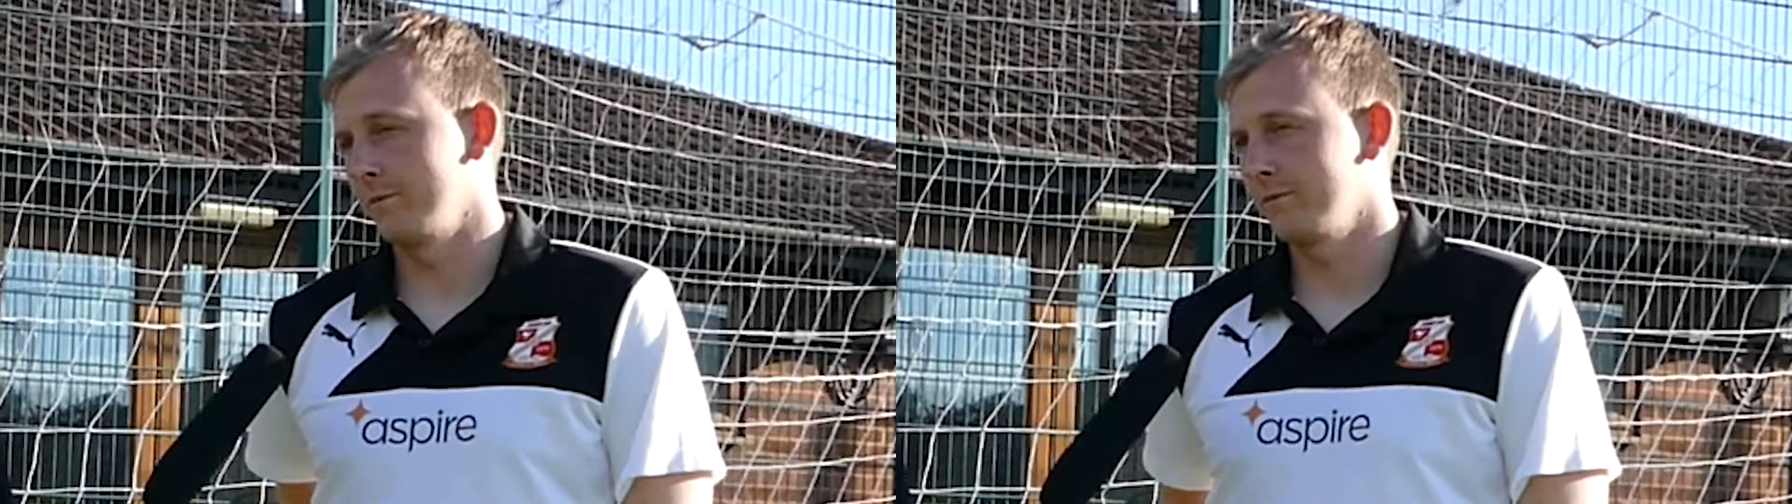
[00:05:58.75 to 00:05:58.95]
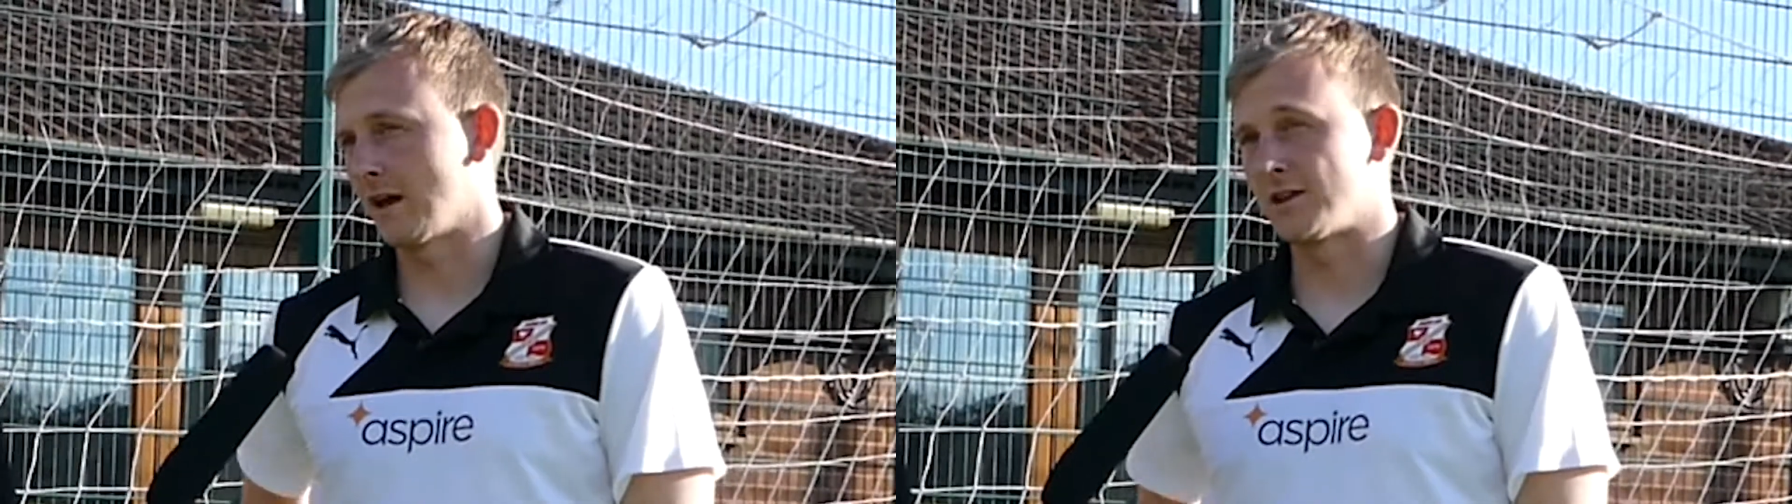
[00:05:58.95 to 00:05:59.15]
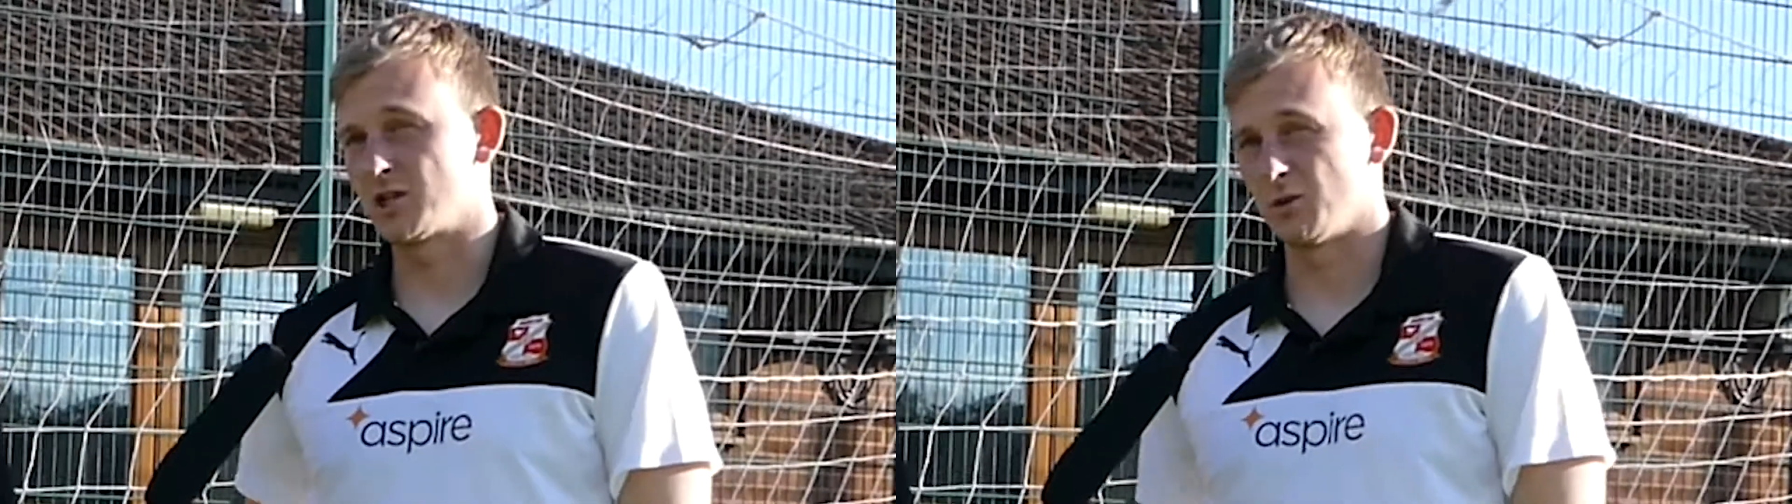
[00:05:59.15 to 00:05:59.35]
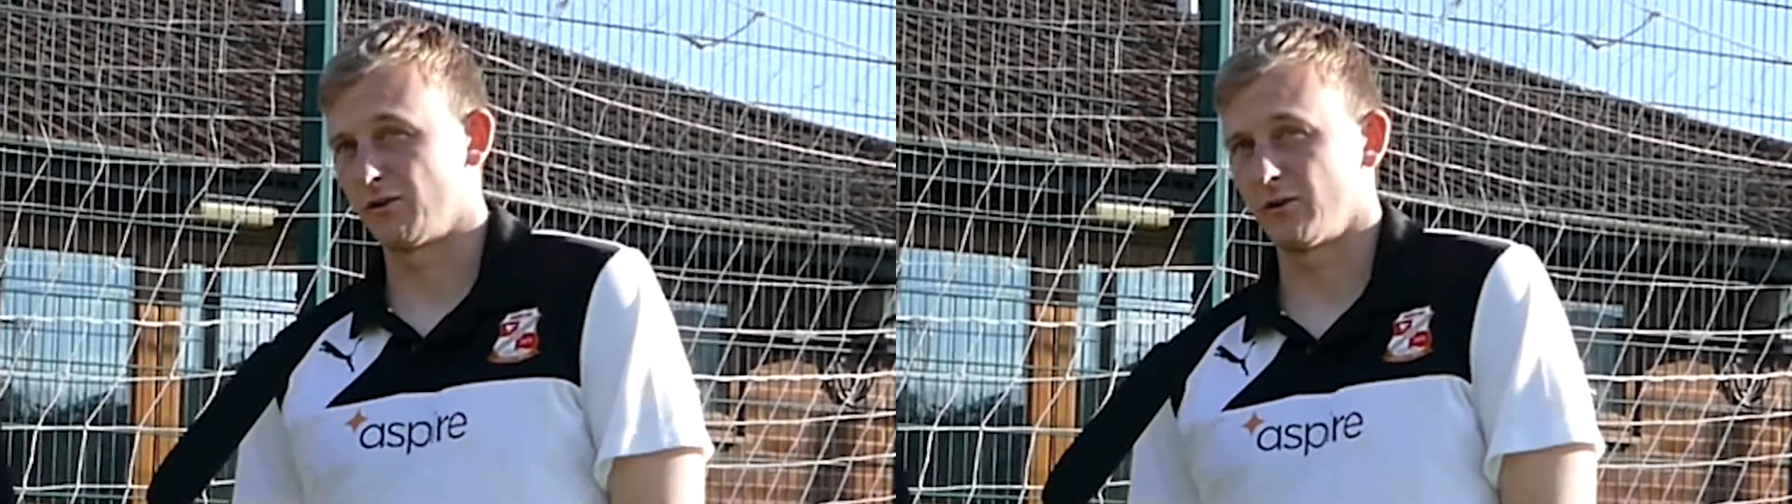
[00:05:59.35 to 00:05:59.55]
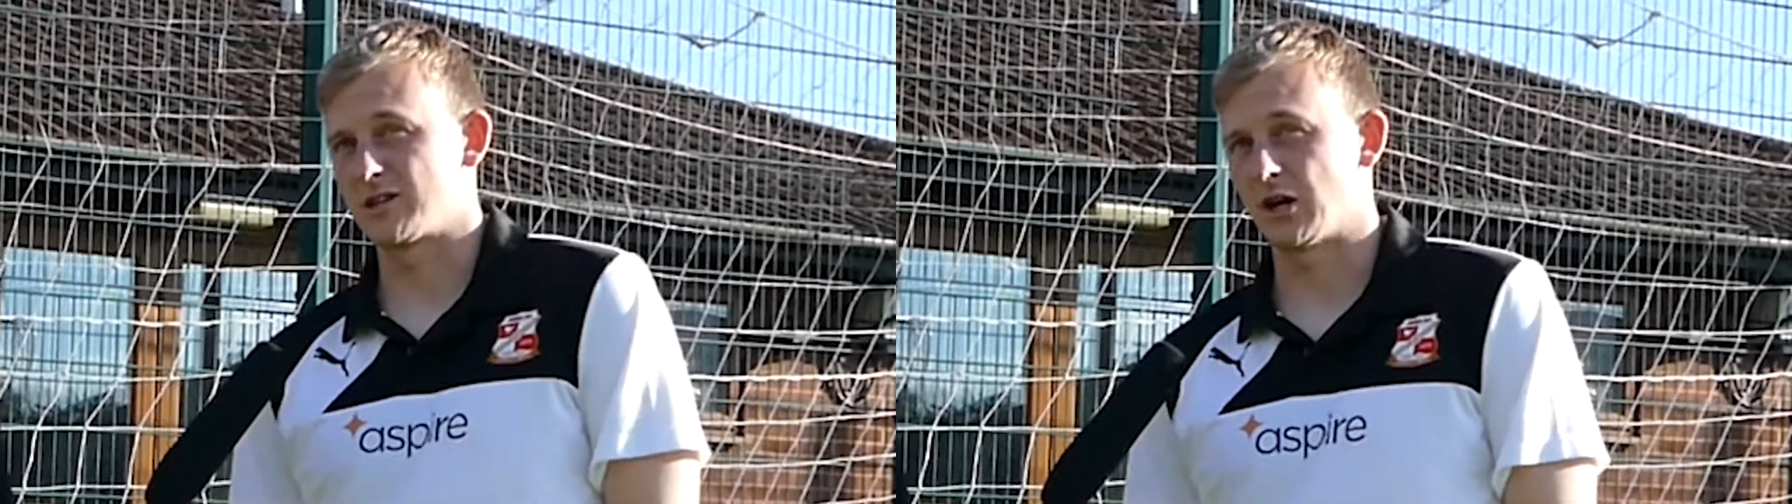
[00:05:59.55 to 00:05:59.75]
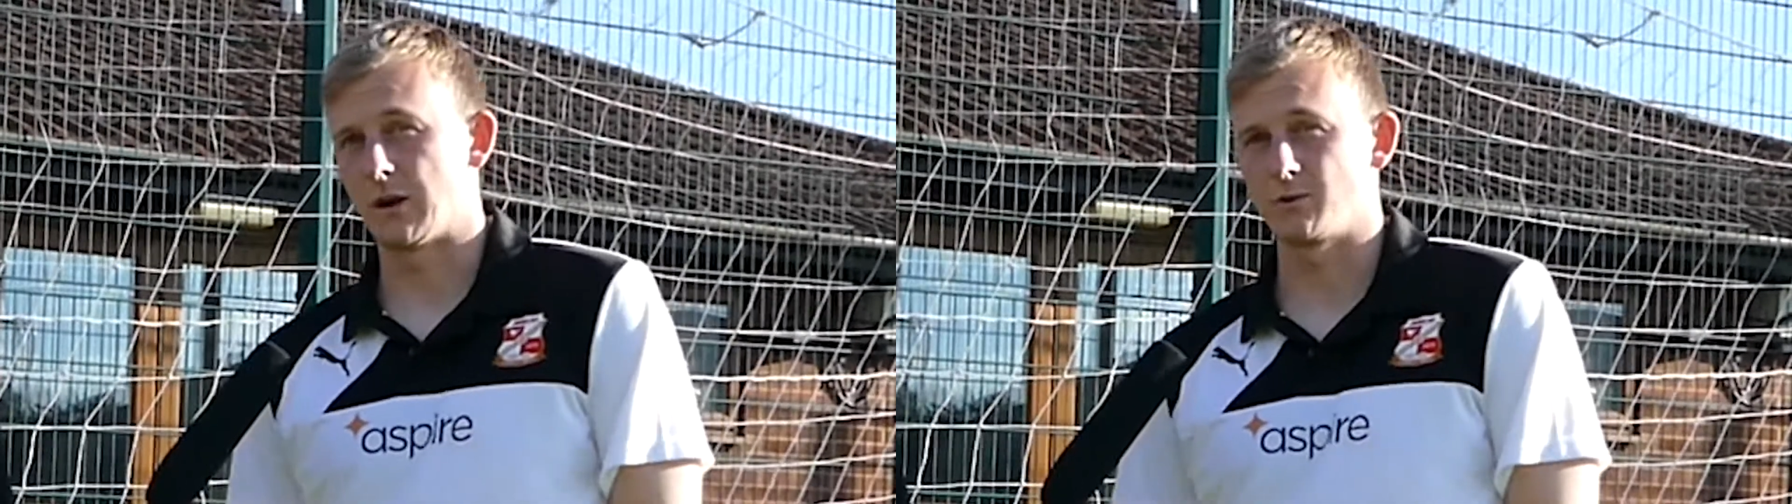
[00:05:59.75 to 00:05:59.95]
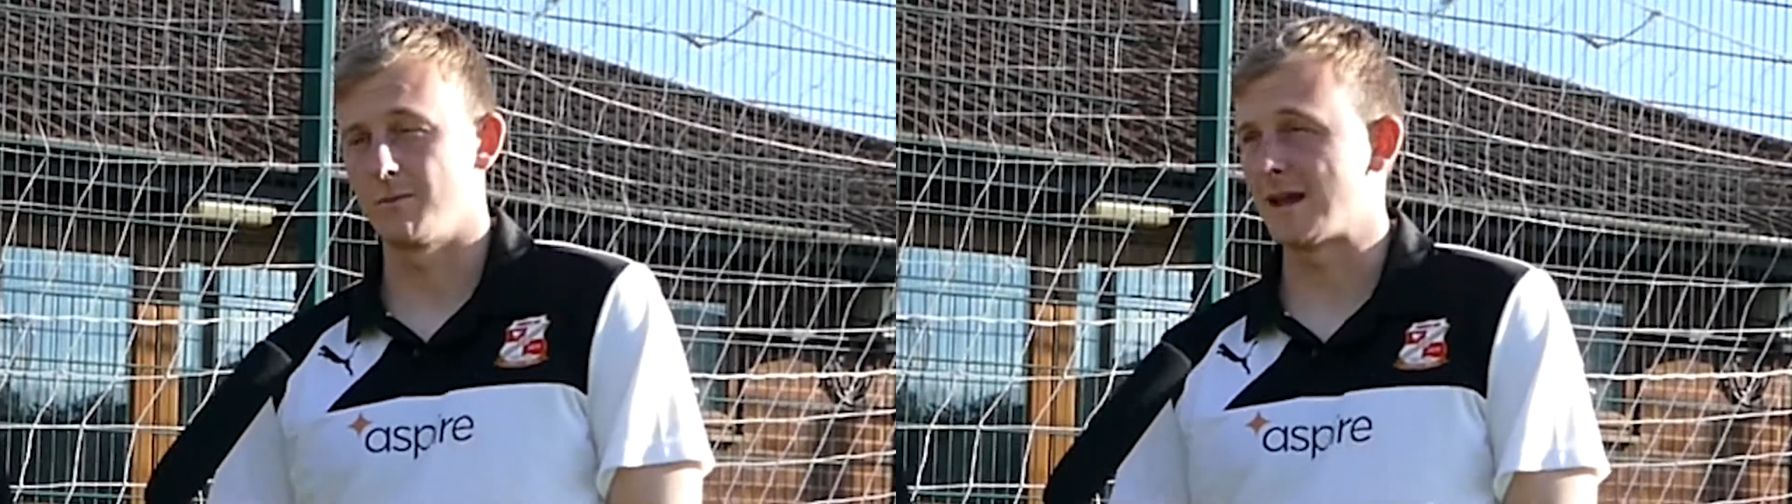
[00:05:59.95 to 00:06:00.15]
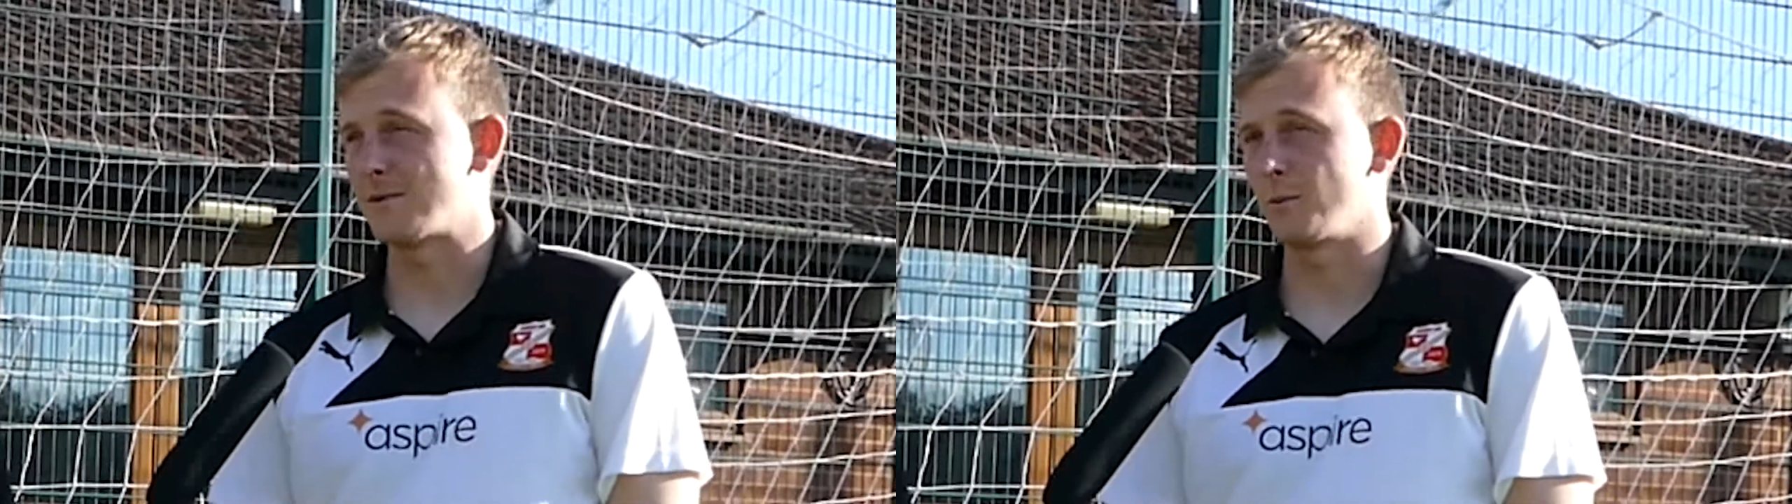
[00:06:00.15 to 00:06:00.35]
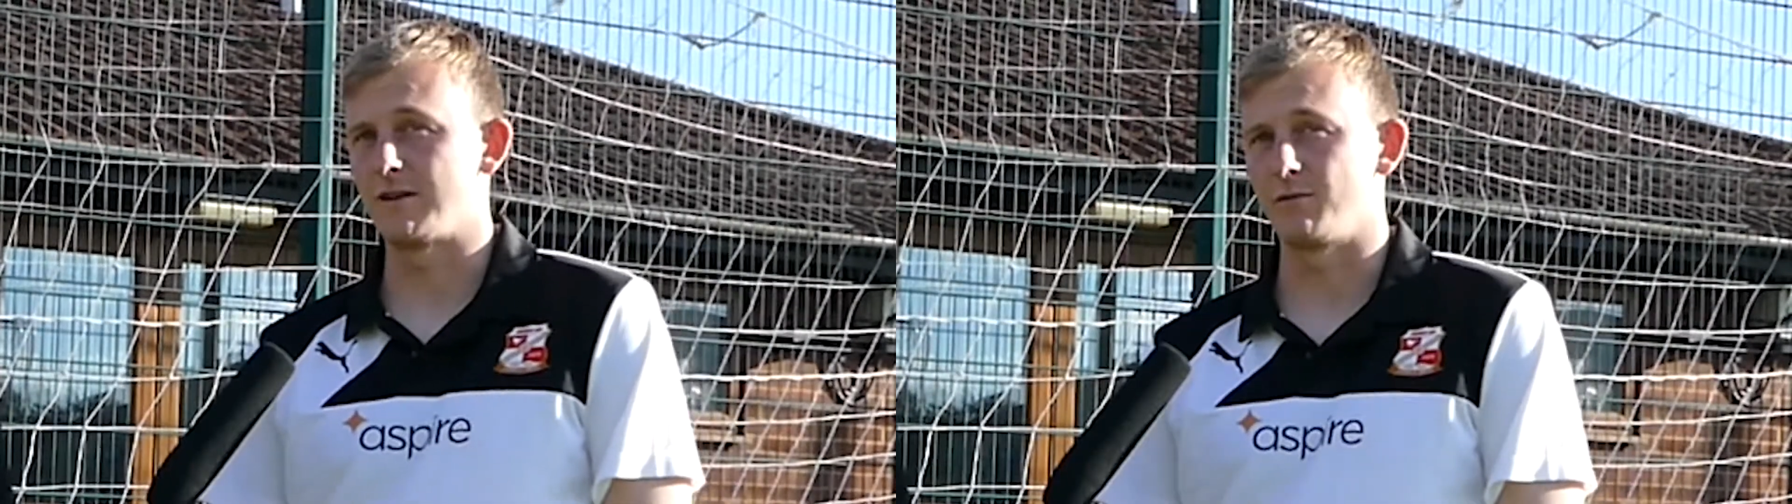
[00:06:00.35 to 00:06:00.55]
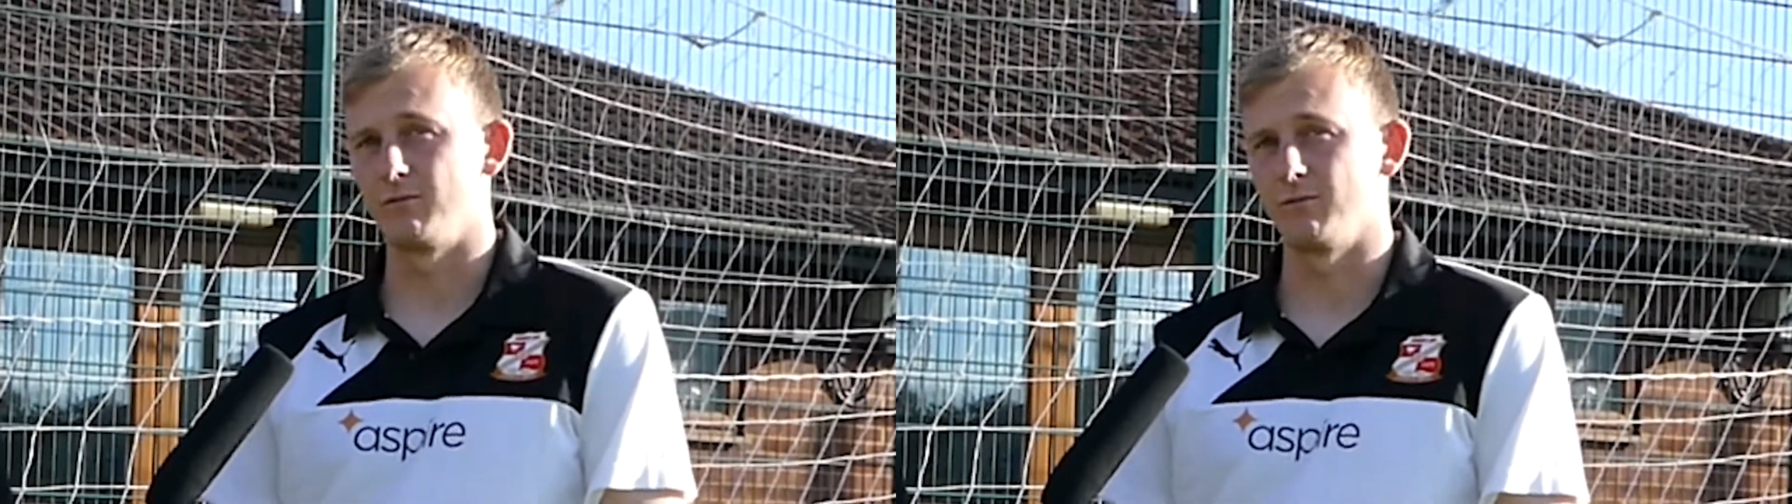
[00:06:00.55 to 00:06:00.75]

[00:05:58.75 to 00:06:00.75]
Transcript: There'll be 2 or 3 times where maybe we've